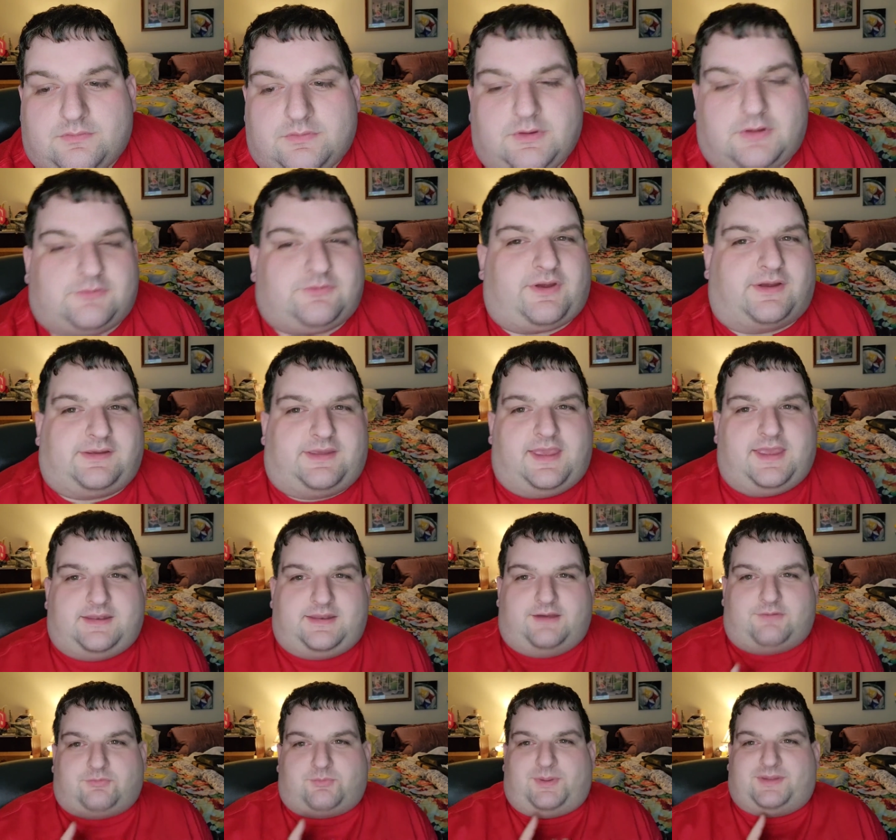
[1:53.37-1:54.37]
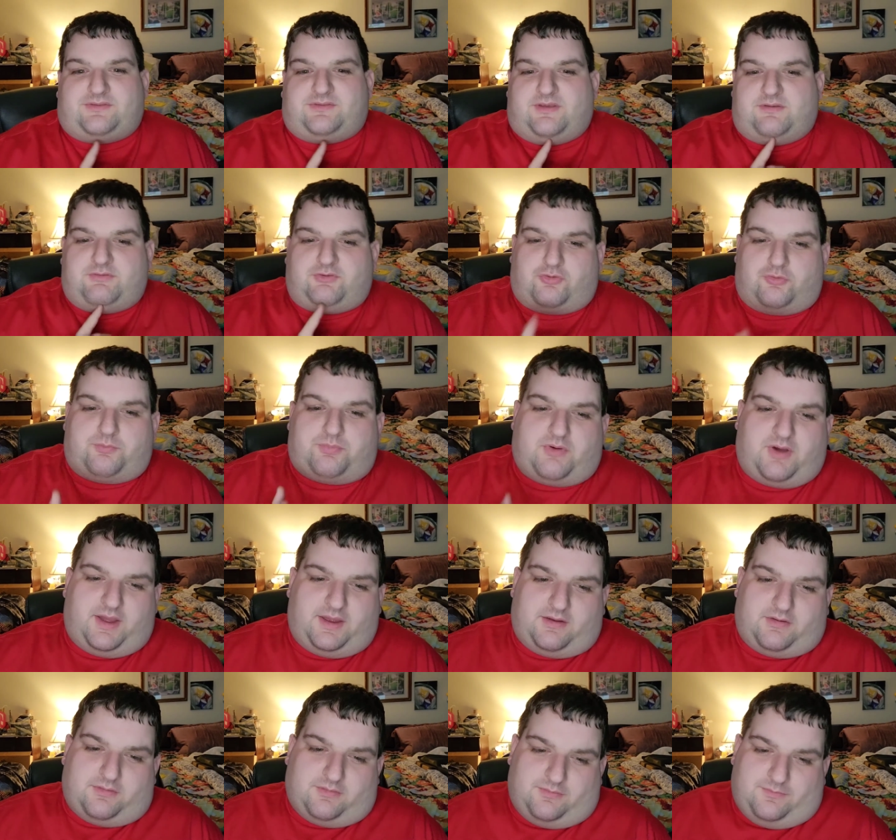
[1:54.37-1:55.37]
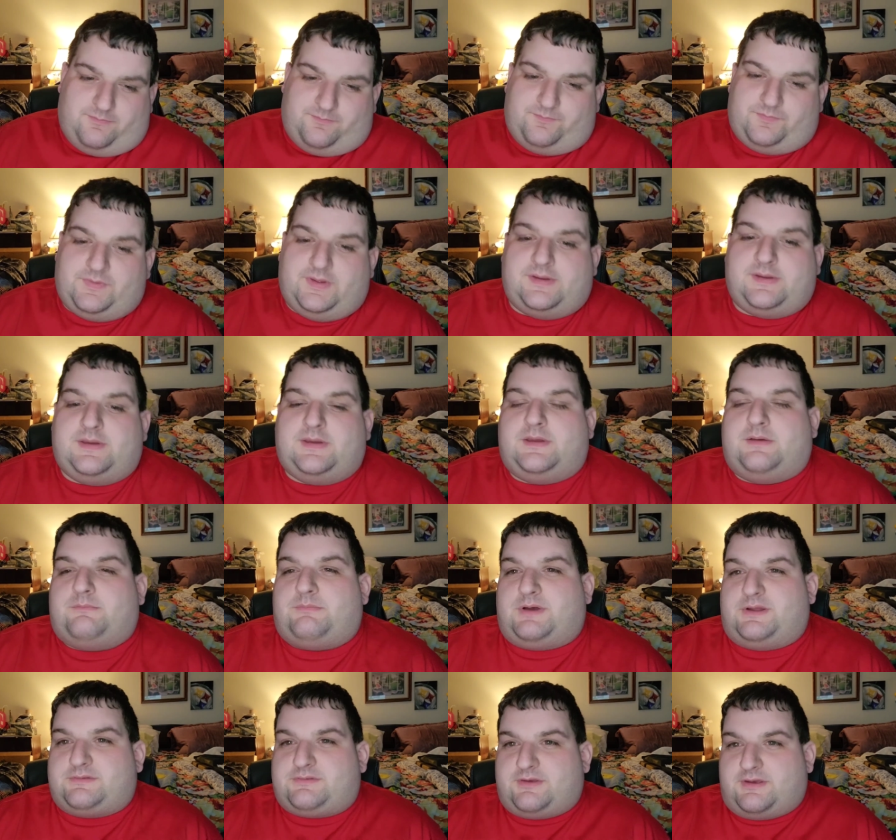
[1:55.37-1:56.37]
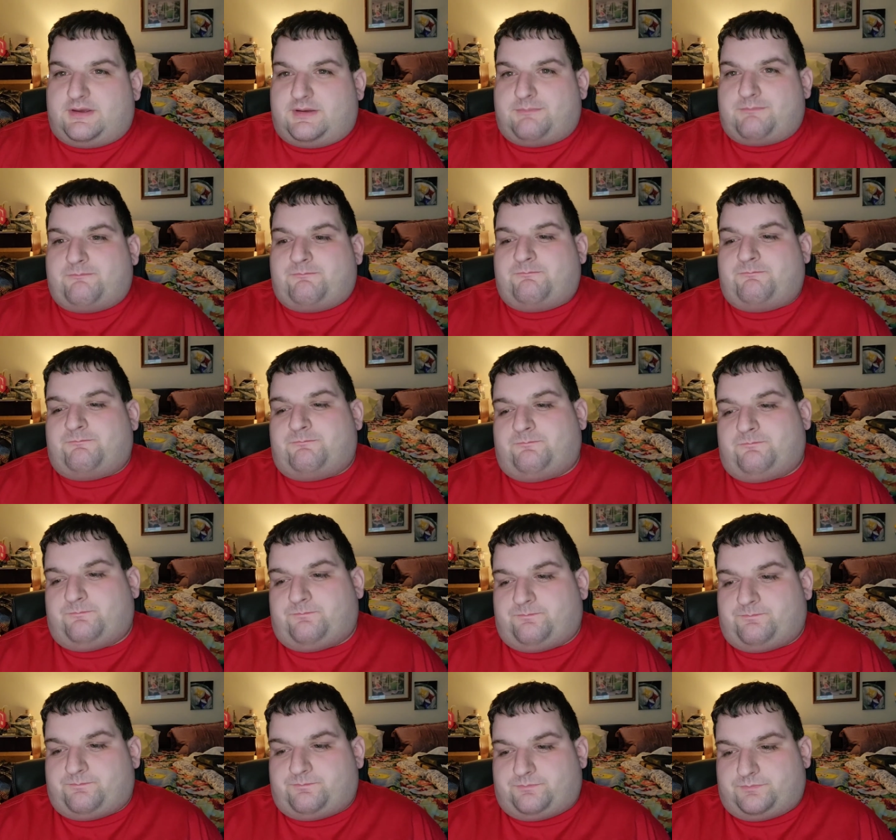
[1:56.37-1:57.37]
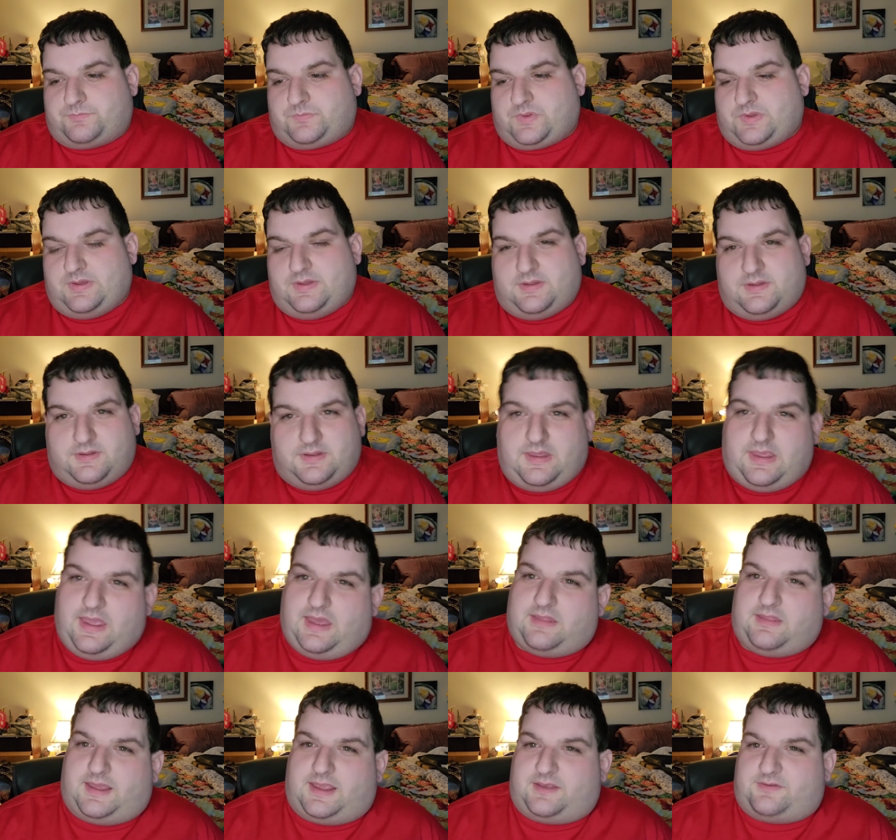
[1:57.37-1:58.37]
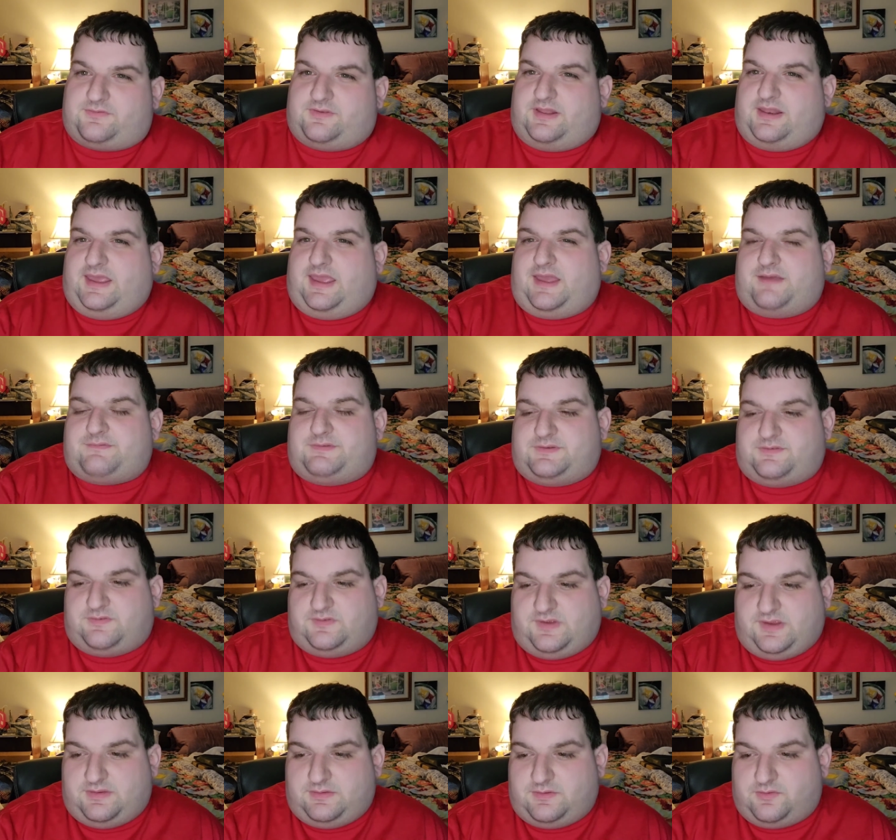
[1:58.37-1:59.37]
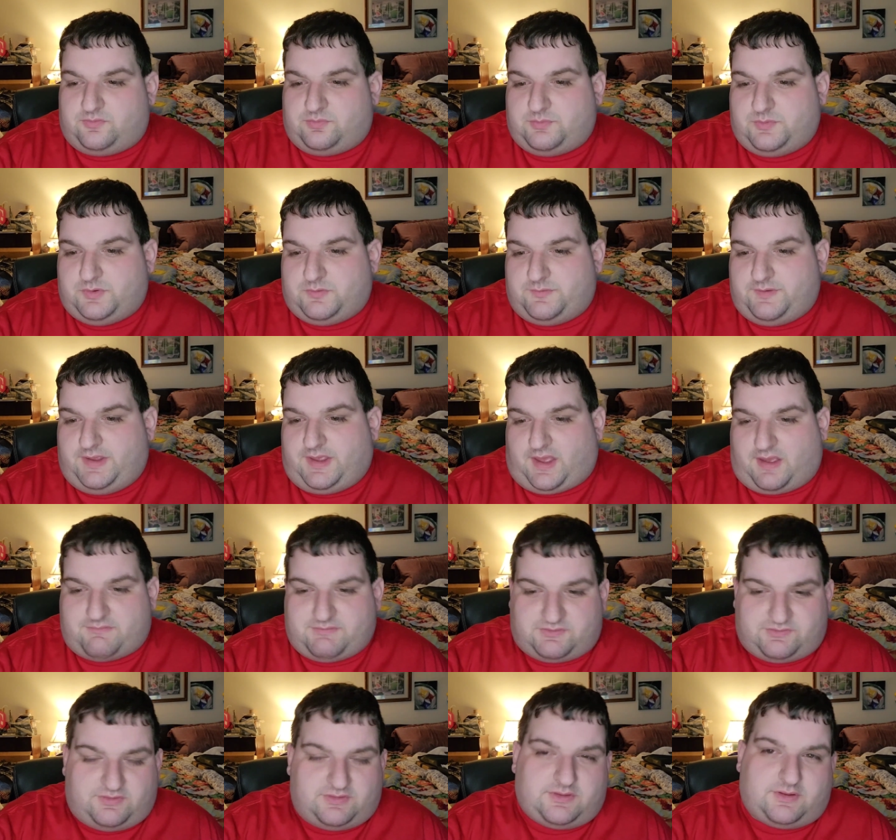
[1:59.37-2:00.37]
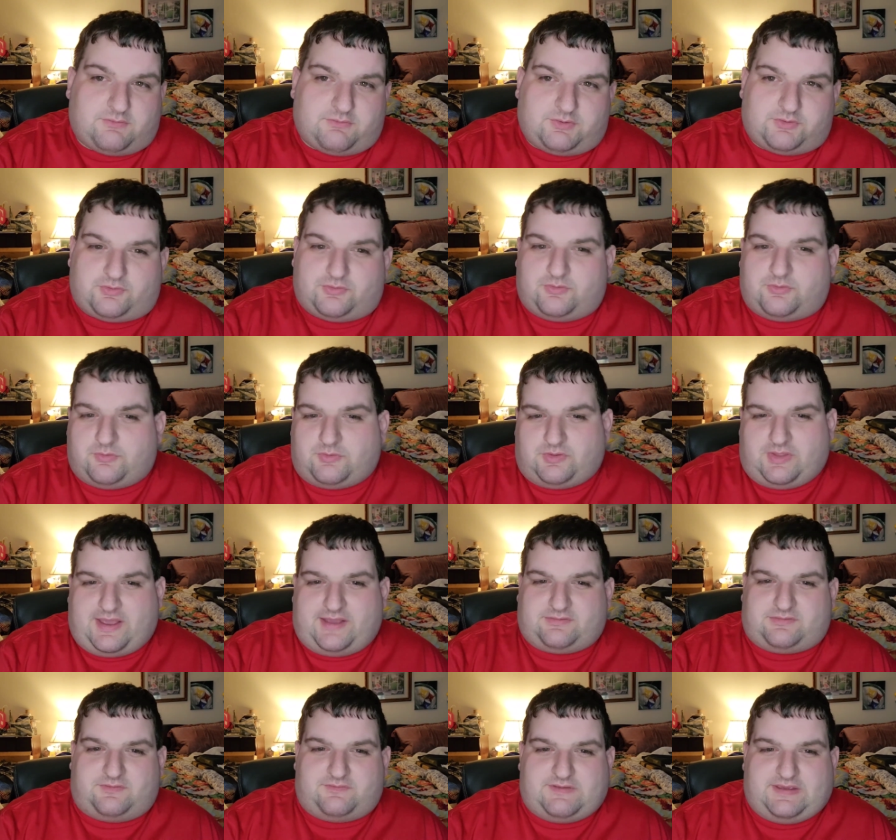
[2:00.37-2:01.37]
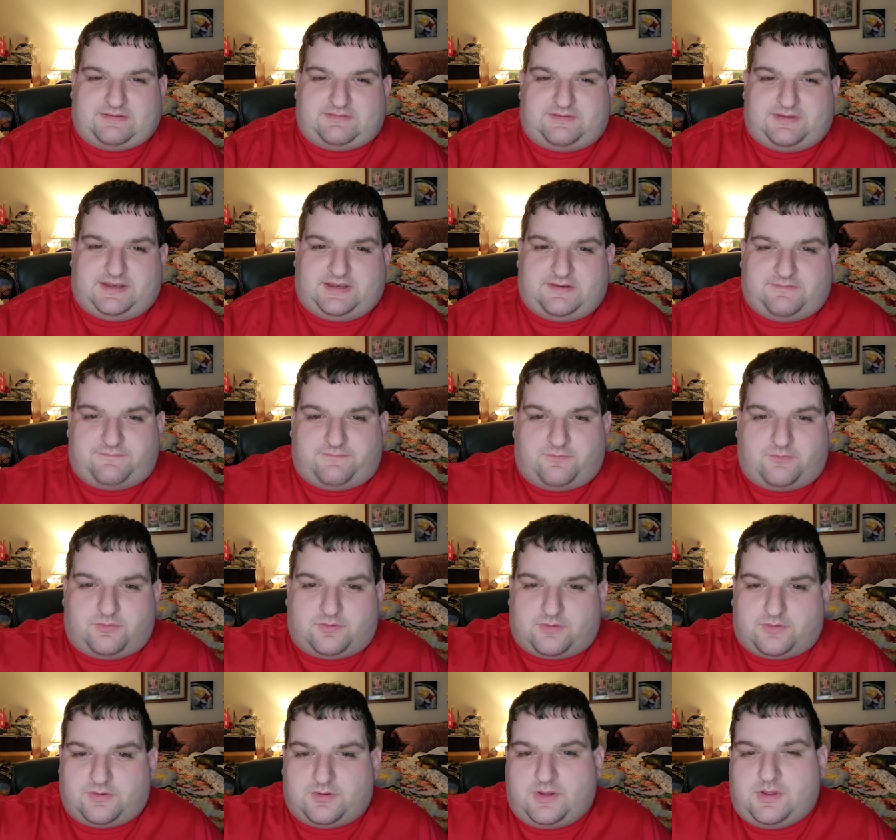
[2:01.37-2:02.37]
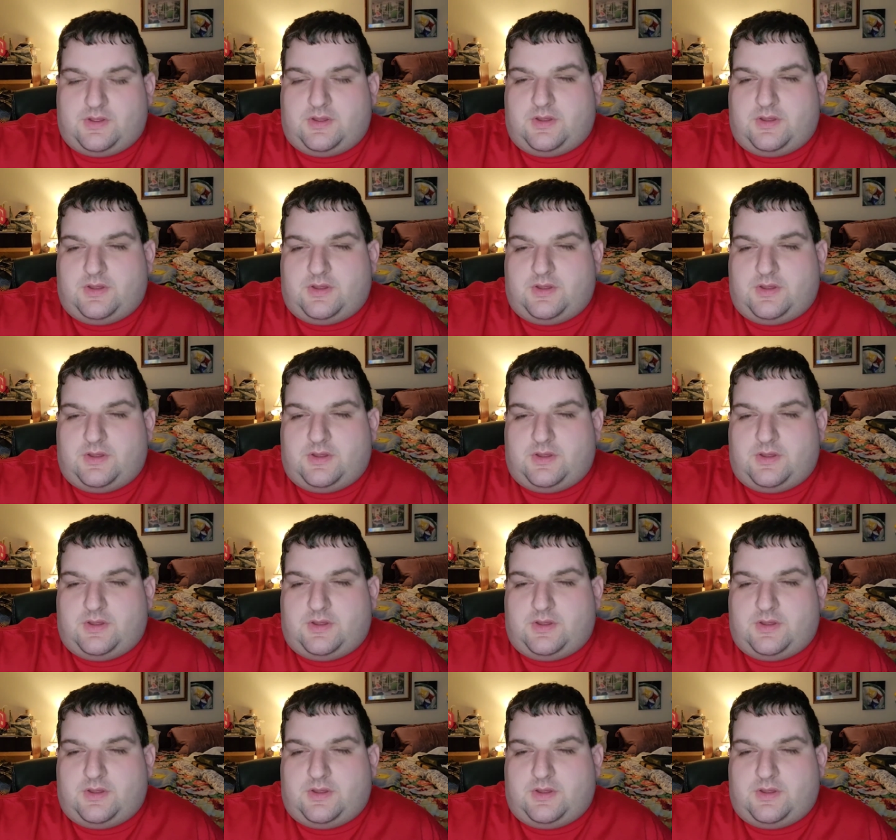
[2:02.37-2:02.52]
no, John Candy. I was about to say Richard Pryor. But, um, yeah, like I said, I haven't seen this movie. I haven't seen the original class of 1984.